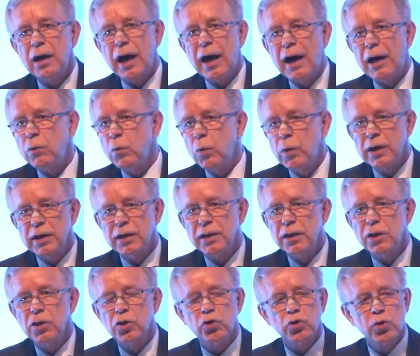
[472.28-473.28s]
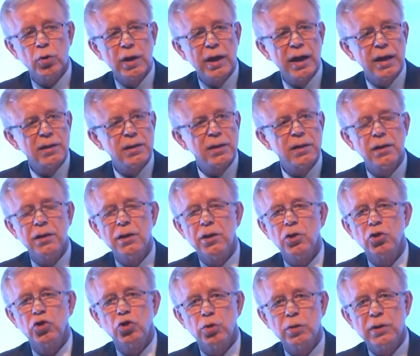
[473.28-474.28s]
are working together
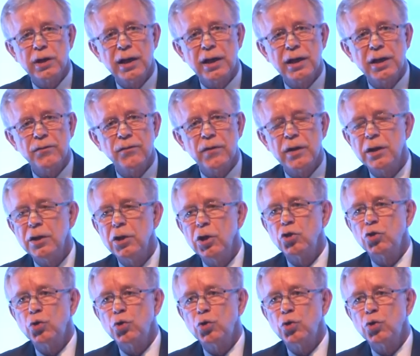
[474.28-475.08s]
to deliver,